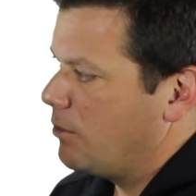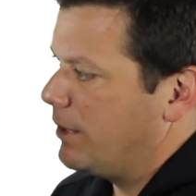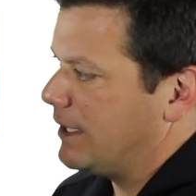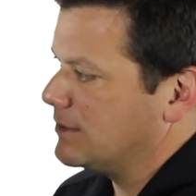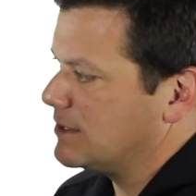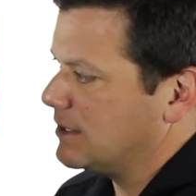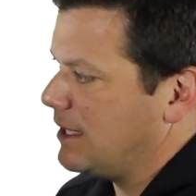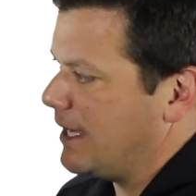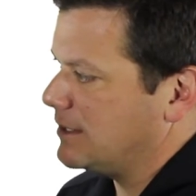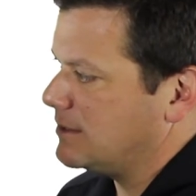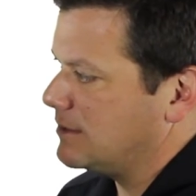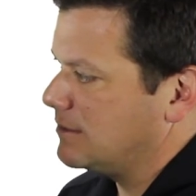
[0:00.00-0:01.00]
We can
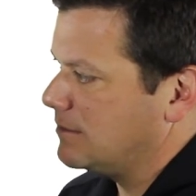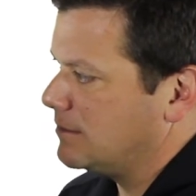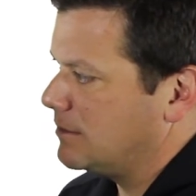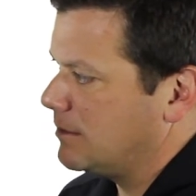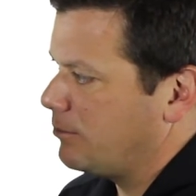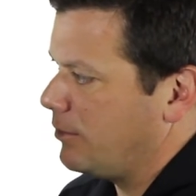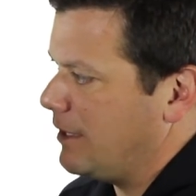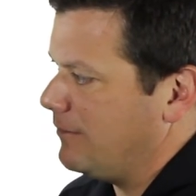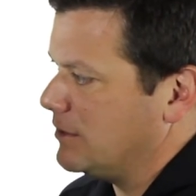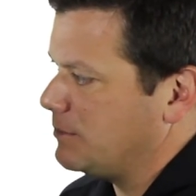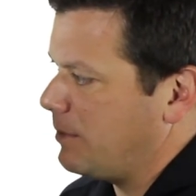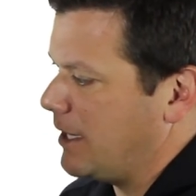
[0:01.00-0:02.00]
select
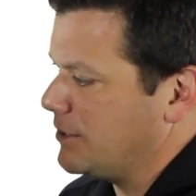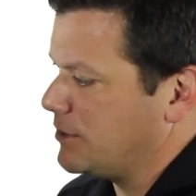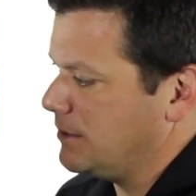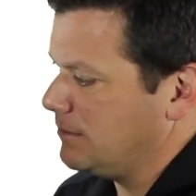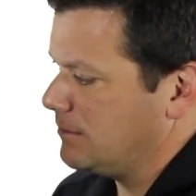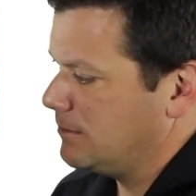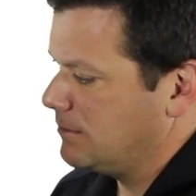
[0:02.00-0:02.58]
previous patient.